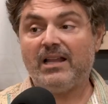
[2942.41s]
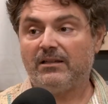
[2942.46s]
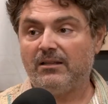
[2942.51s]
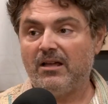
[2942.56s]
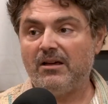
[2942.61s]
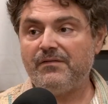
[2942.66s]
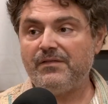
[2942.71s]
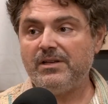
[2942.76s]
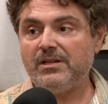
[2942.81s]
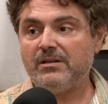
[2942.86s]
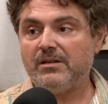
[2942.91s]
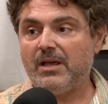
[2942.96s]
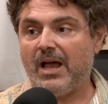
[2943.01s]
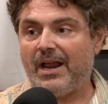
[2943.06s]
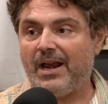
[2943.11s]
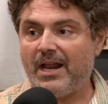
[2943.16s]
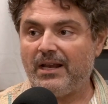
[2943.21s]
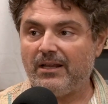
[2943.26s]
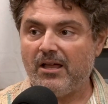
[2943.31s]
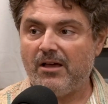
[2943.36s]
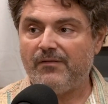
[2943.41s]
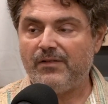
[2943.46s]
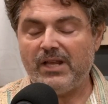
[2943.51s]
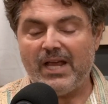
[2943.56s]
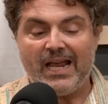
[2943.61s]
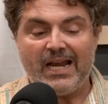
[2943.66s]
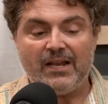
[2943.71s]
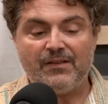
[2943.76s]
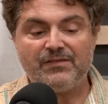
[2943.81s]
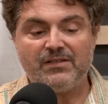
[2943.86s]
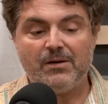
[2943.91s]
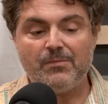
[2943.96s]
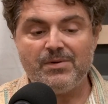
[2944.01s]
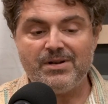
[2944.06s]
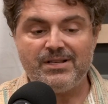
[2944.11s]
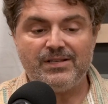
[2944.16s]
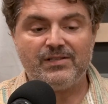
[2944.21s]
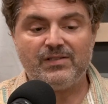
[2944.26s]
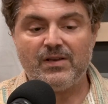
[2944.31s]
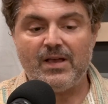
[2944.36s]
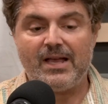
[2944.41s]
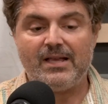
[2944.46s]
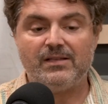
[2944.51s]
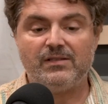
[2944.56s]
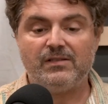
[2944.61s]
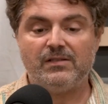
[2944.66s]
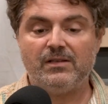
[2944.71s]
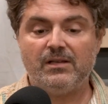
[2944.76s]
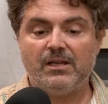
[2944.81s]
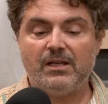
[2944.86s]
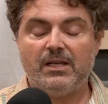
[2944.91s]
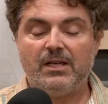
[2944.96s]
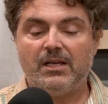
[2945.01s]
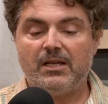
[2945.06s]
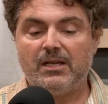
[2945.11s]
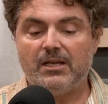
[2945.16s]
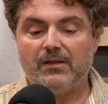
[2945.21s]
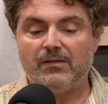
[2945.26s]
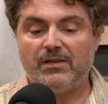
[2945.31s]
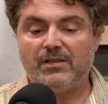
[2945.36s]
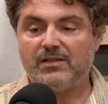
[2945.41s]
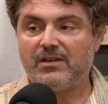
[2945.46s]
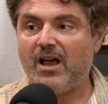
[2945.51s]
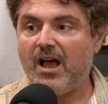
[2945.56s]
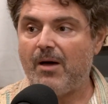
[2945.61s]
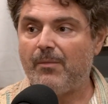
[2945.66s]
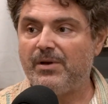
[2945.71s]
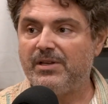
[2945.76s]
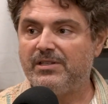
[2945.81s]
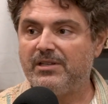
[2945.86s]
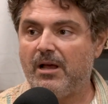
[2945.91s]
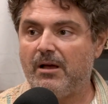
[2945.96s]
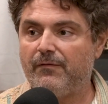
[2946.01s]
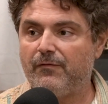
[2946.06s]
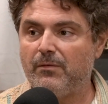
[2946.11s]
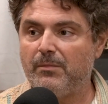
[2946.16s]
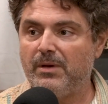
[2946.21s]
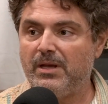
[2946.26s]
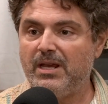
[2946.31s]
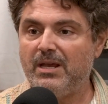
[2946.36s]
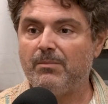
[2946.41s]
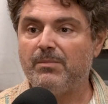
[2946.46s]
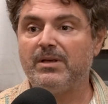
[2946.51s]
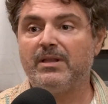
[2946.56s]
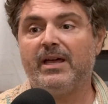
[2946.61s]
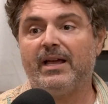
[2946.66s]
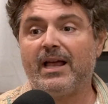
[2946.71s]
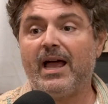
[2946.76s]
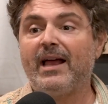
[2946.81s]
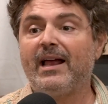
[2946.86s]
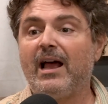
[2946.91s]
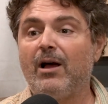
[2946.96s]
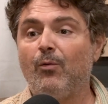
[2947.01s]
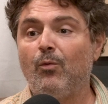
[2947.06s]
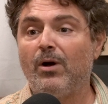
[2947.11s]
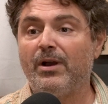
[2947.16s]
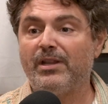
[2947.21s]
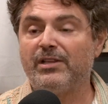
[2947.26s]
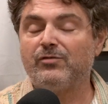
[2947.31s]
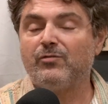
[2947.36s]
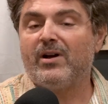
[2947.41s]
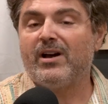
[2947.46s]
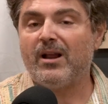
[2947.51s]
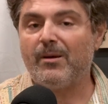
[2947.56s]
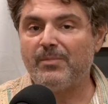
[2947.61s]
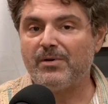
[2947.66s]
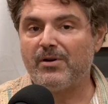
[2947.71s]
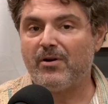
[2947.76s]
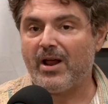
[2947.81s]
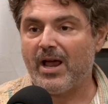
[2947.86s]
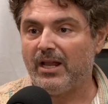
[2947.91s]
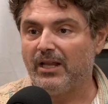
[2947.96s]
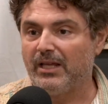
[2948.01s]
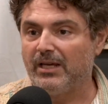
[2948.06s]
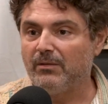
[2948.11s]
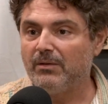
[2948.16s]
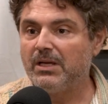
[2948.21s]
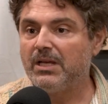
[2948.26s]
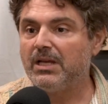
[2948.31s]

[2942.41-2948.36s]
love it. And I love it. And if somebody says this comedy is not for me and be like, I got one that's right up your alley.